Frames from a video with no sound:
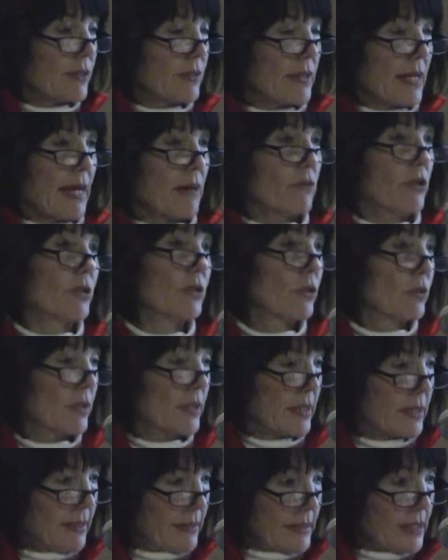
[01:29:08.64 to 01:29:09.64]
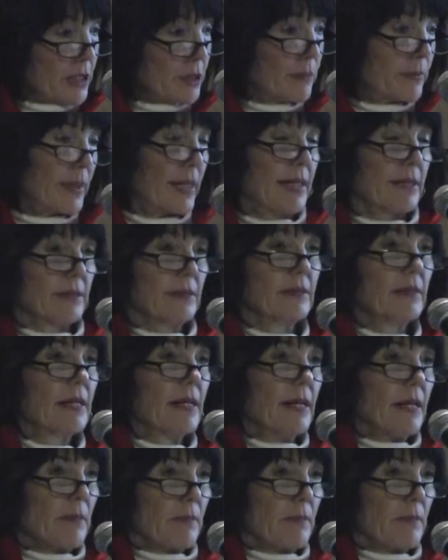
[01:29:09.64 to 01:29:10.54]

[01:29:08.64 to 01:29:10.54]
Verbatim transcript: to that one or a clear bottle,